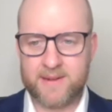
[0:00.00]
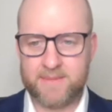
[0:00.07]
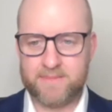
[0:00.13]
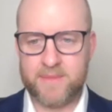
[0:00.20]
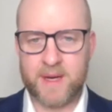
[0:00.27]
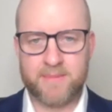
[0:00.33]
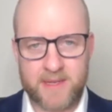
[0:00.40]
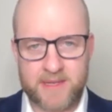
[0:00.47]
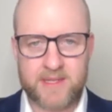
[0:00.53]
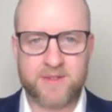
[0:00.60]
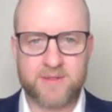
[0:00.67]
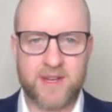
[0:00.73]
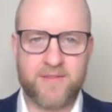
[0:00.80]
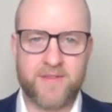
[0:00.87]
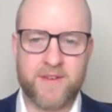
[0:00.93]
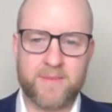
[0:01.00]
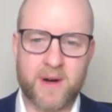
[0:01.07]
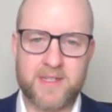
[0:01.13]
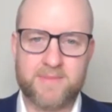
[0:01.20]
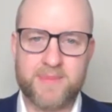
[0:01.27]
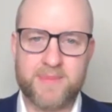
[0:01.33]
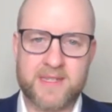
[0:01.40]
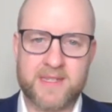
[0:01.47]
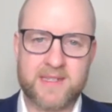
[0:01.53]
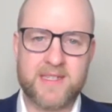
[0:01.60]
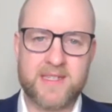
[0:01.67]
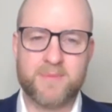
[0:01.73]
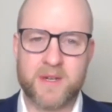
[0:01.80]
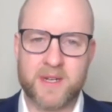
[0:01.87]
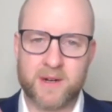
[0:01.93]
a mystery for most
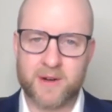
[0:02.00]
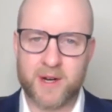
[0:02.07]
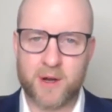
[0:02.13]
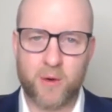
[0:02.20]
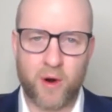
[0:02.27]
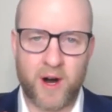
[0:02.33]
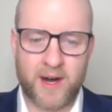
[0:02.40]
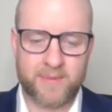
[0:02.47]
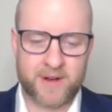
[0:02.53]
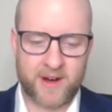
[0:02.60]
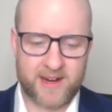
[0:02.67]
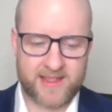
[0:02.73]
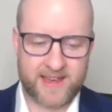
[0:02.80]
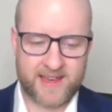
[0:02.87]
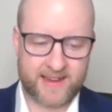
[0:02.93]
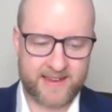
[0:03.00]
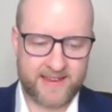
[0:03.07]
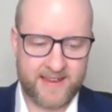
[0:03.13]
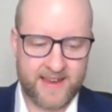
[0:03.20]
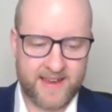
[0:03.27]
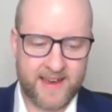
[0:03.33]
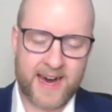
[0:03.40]
businesses, but a requirement, I think.